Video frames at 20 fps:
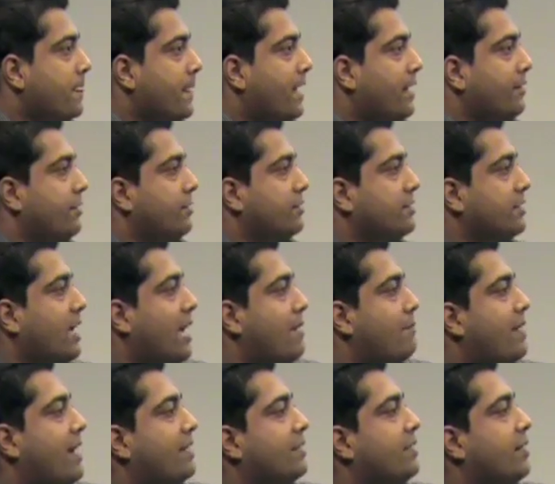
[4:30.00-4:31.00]
And there's a guy
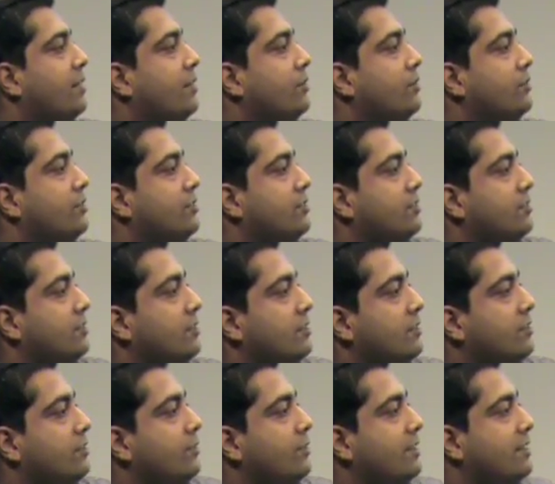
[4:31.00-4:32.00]
back there who just
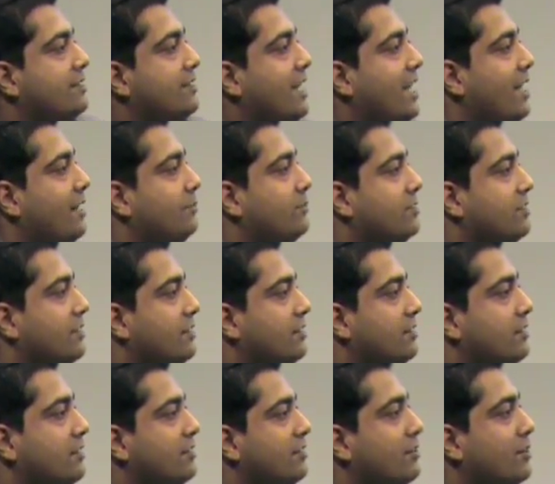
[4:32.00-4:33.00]
took 2 exams
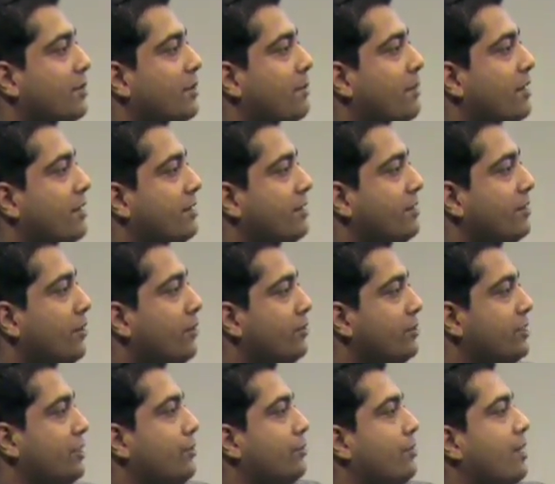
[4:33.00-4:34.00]
and something about, no,
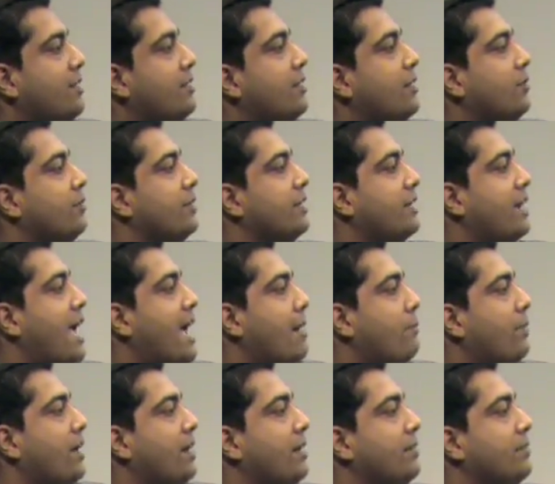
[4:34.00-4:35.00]
you right there with the
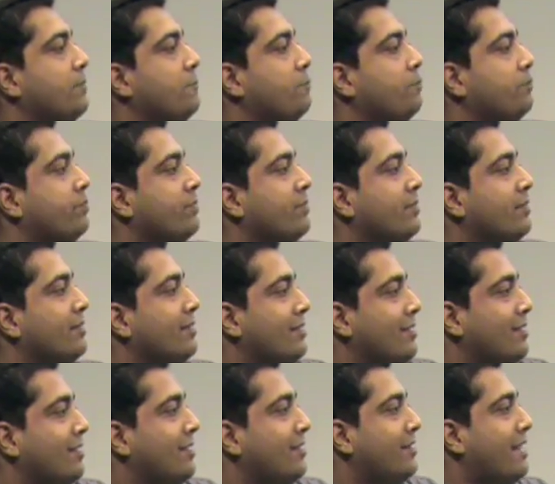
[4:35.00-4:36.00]
cap on.
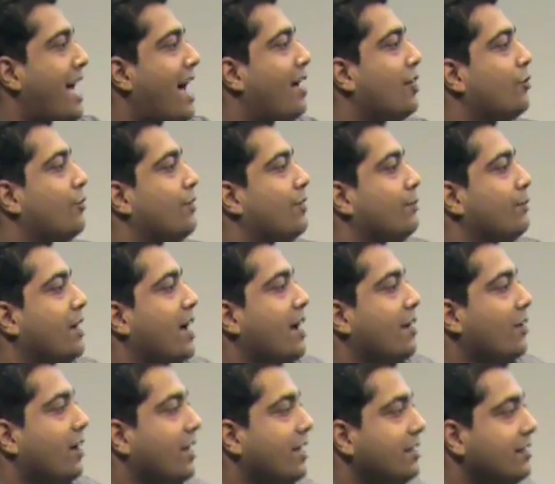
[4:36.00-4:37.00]
The algorithm
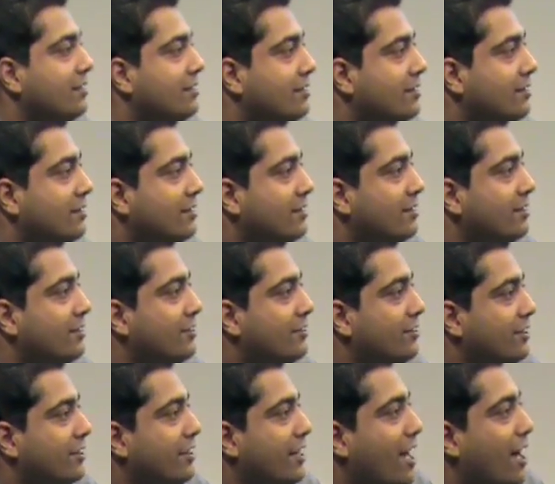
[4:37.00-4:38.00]
guy, right? You
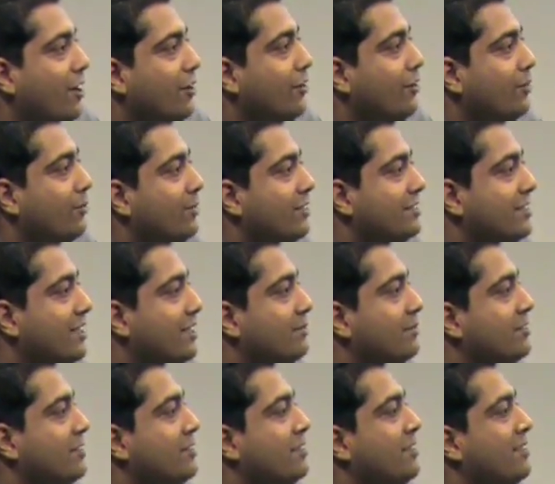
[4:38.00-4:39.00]
took the algorithm
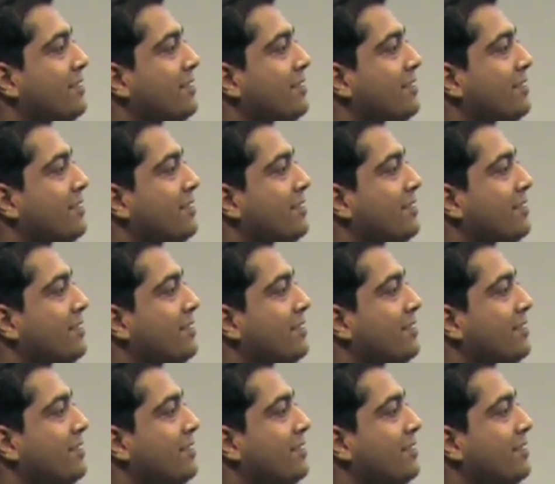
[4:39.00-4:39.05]
exams?